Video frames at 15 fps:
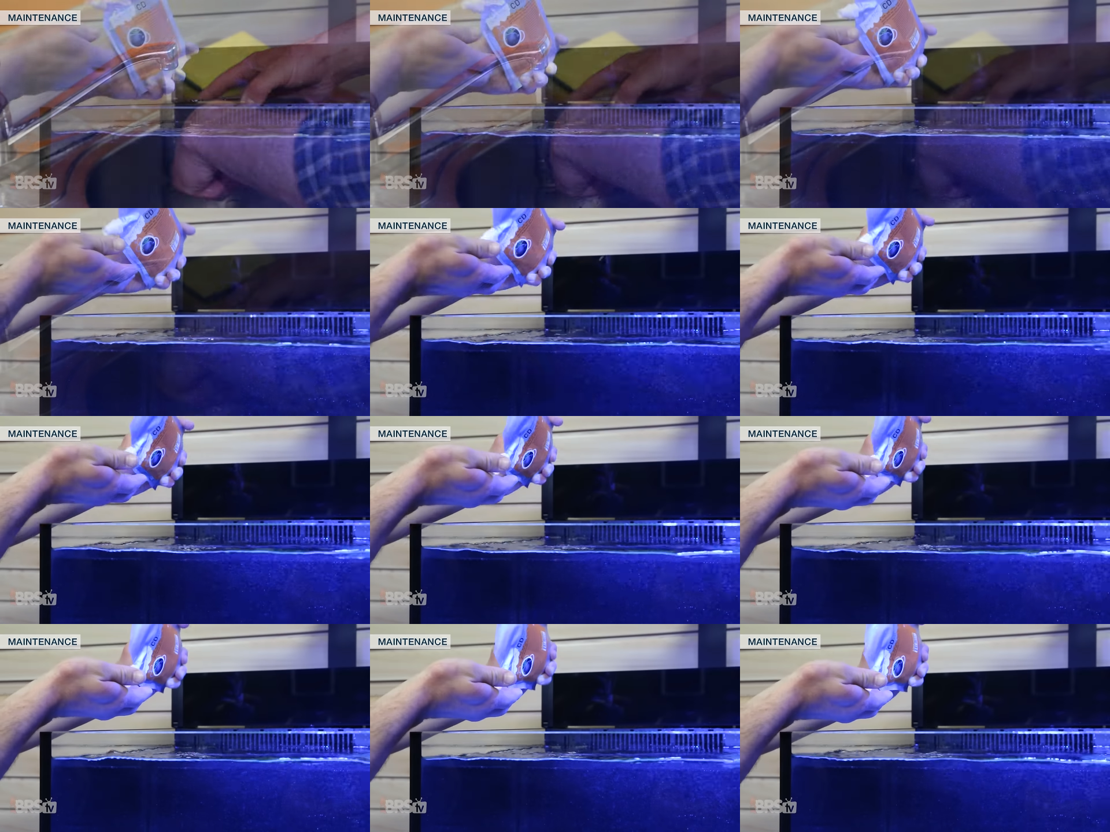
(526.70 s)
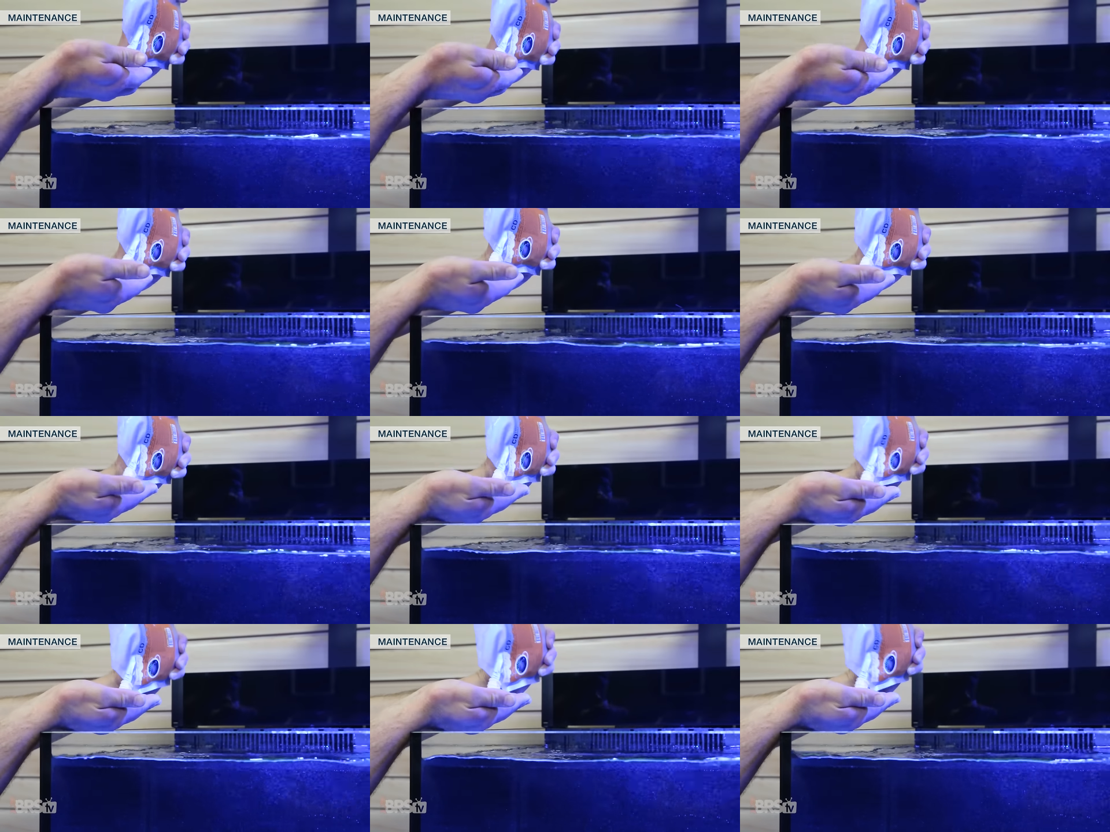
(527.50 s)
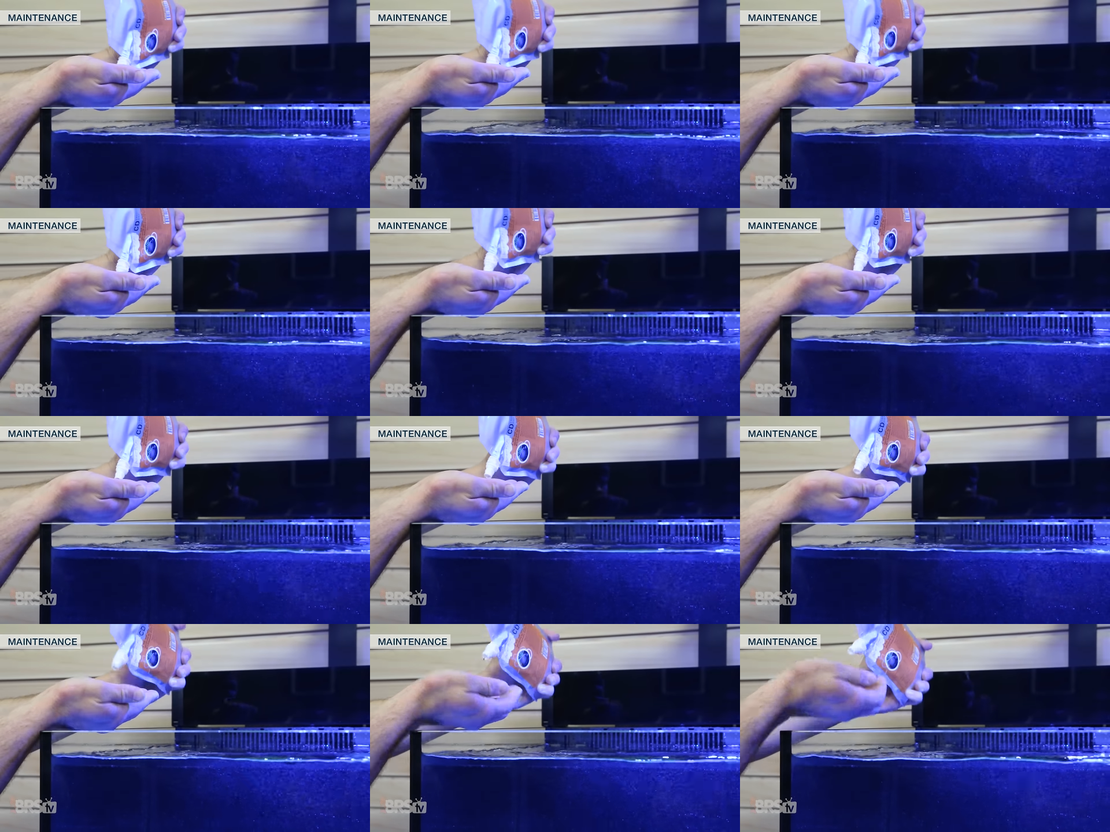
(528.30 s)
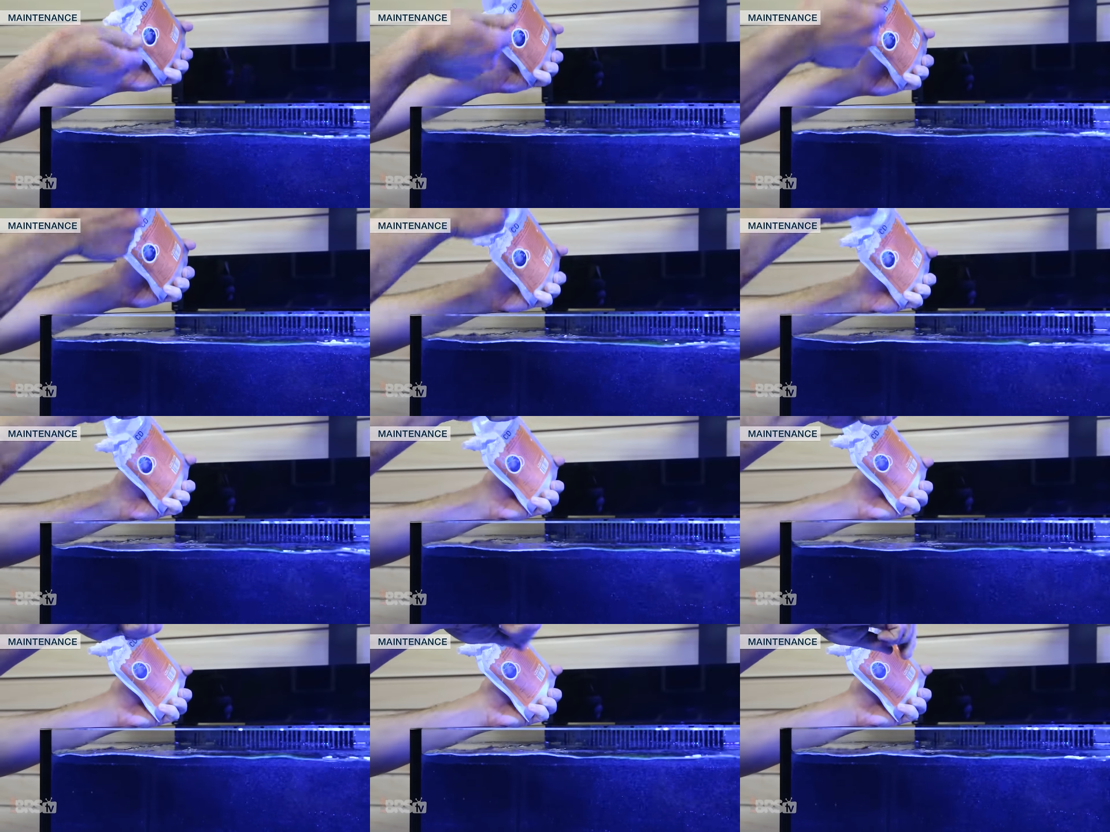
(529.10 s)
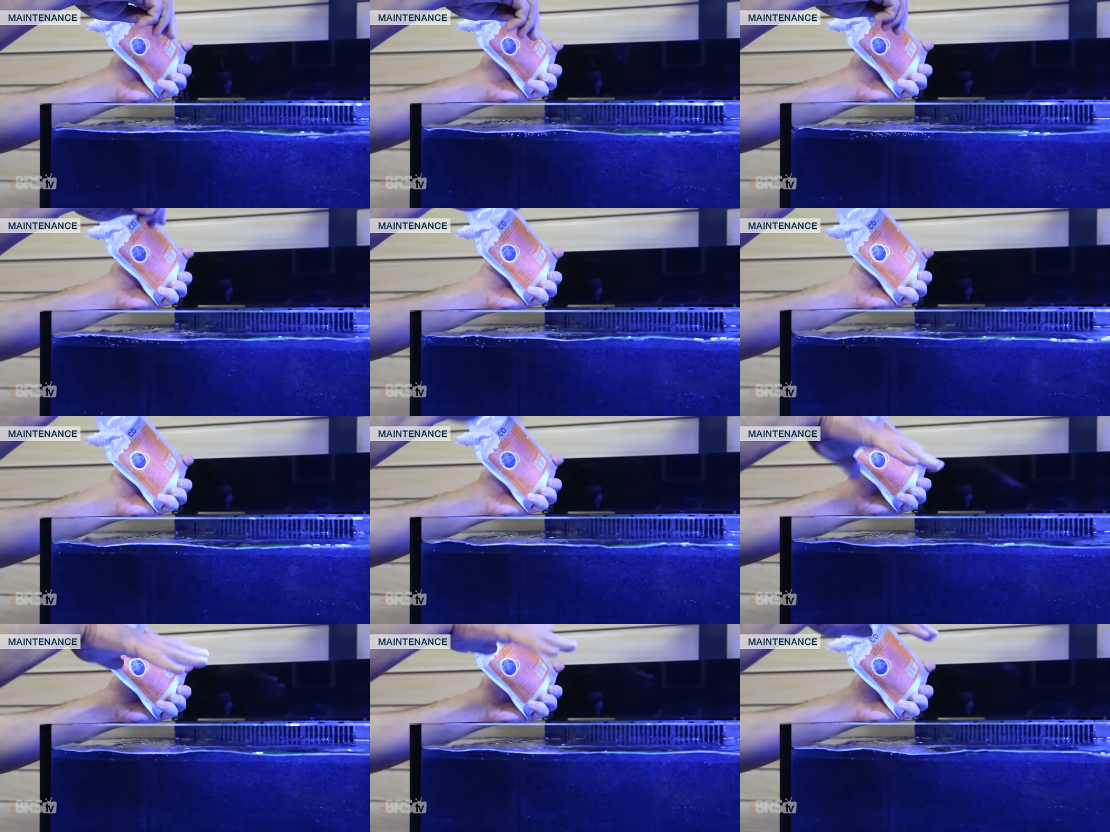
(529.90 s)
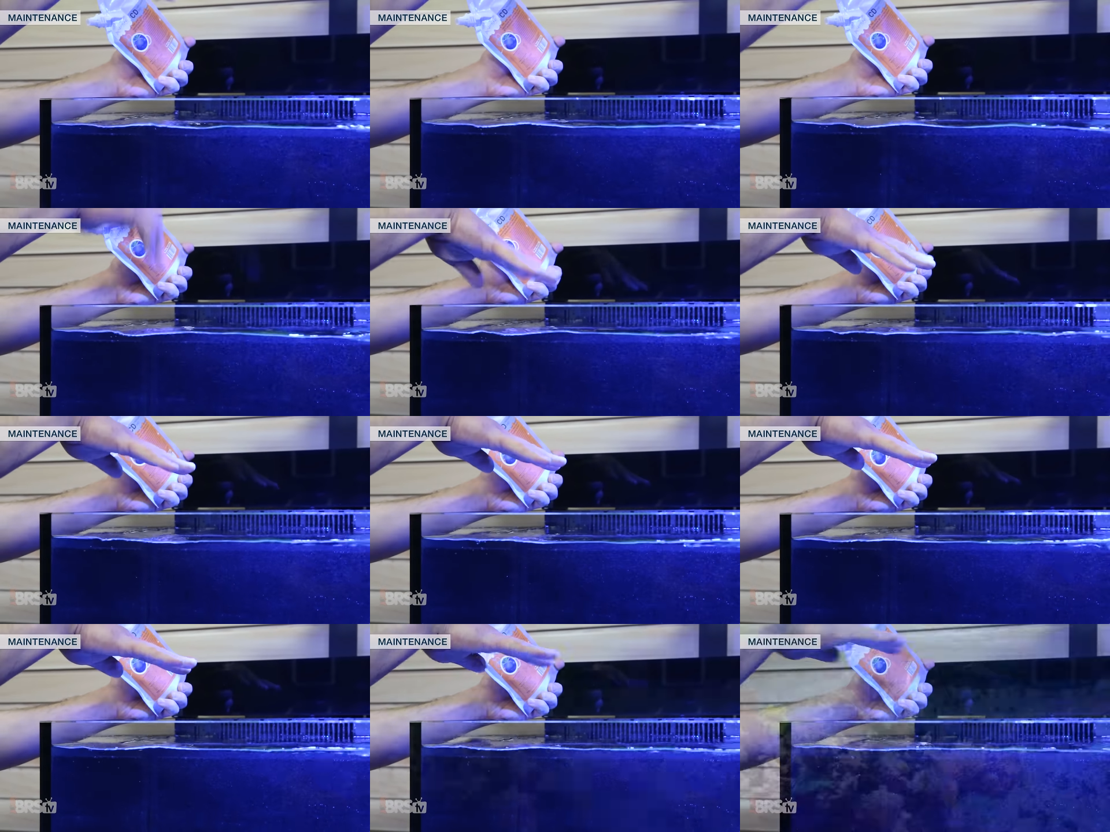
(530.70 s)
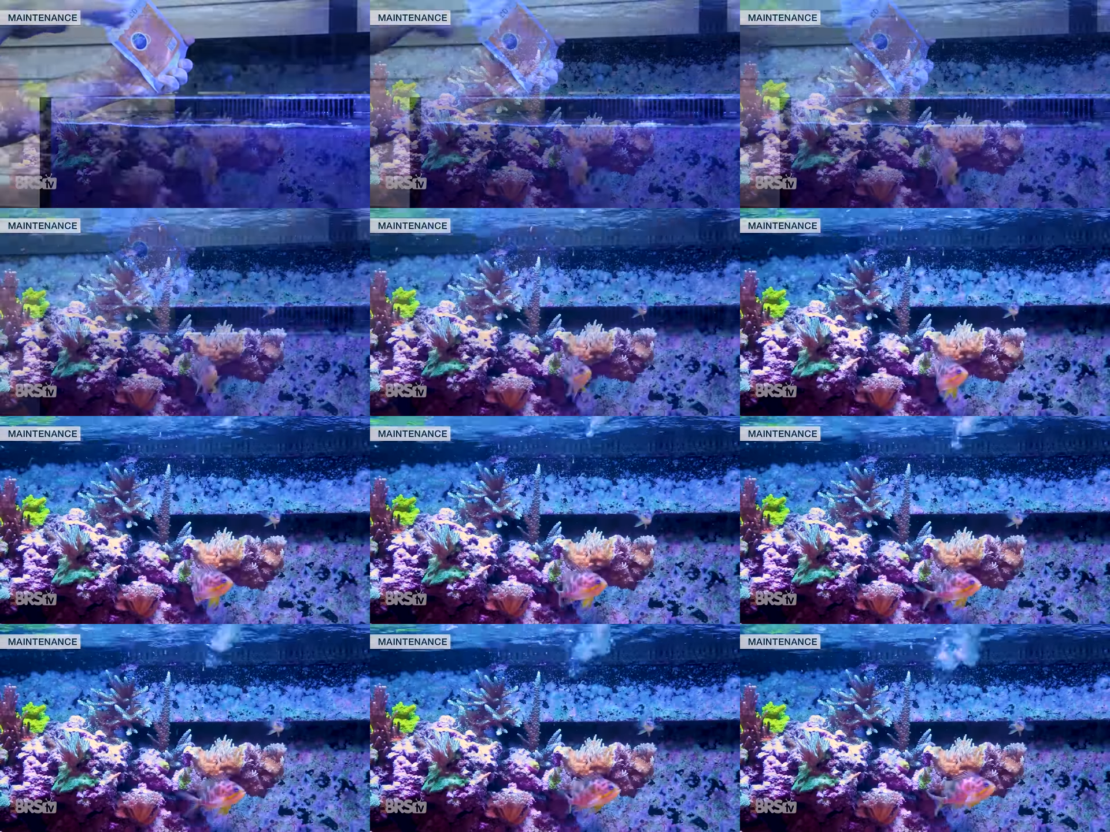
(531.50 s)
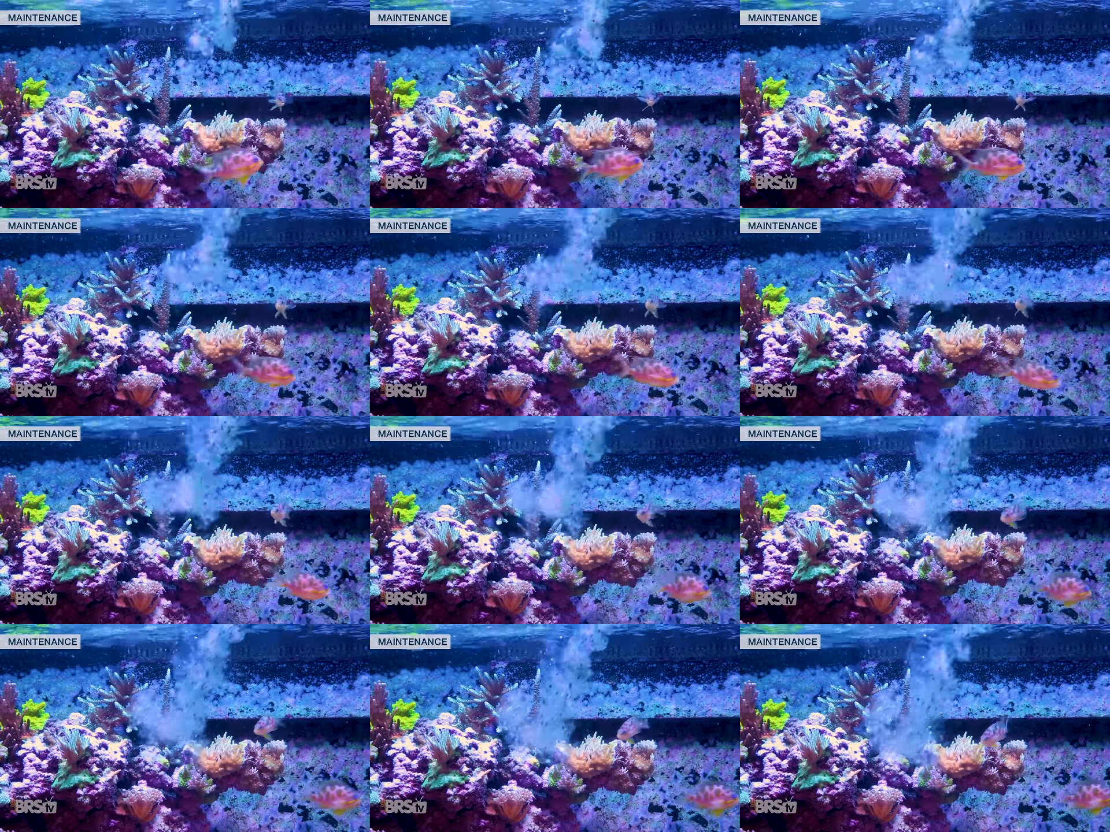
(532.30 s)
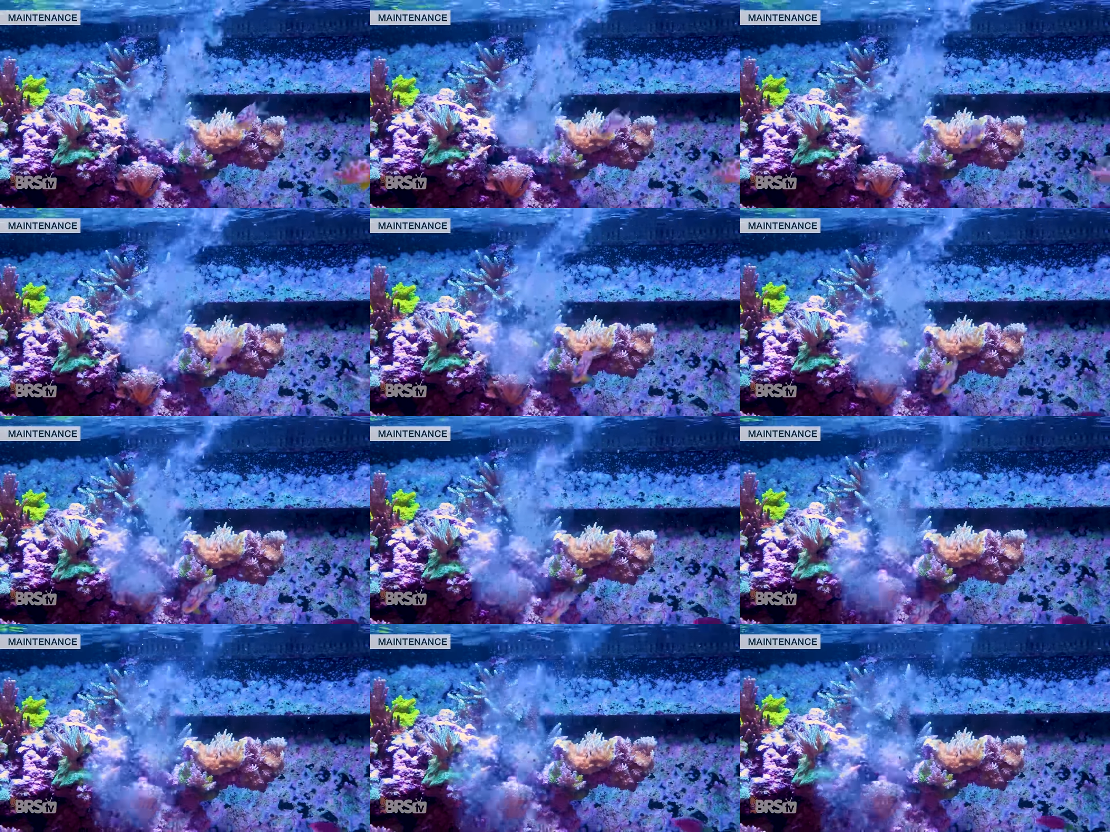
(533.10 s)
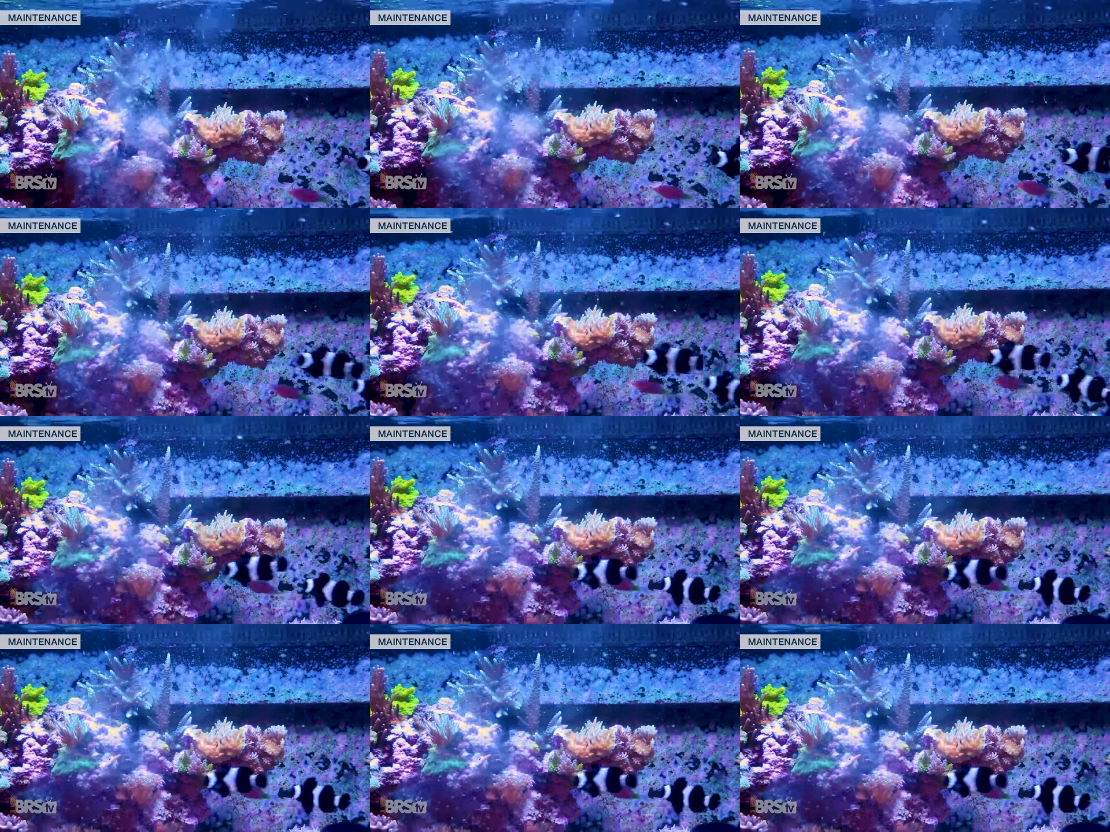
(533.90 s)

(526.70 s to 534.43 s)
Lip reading: No face is visible, so there are no lips to read.